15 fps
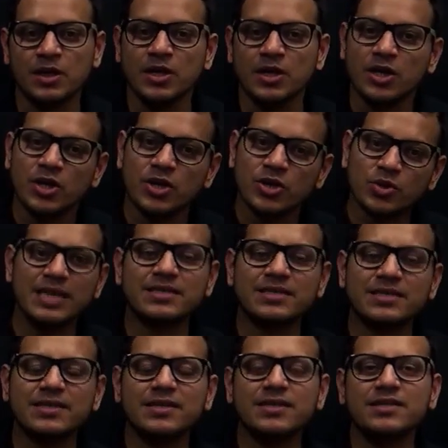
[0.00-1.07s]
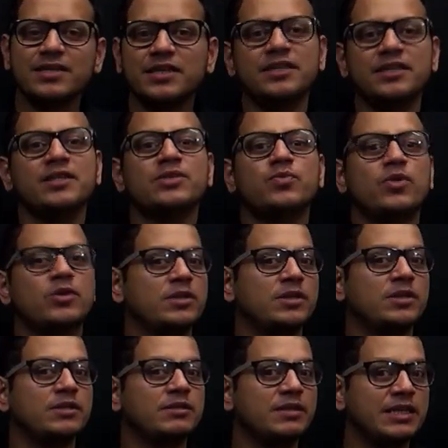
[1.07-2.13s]
So as a result, Indus Water
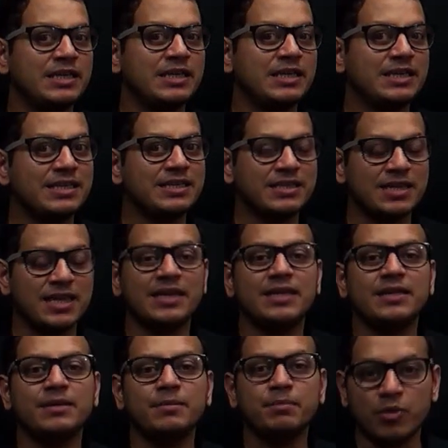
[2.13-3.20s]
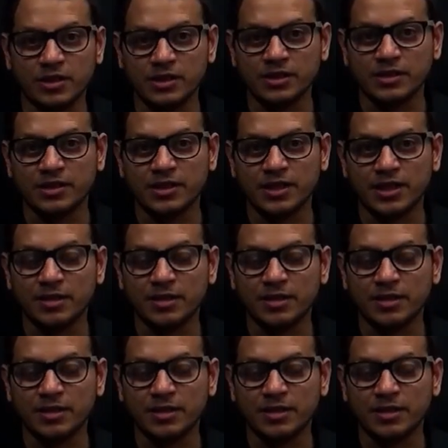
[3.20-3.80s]
Treaty is an important treaty.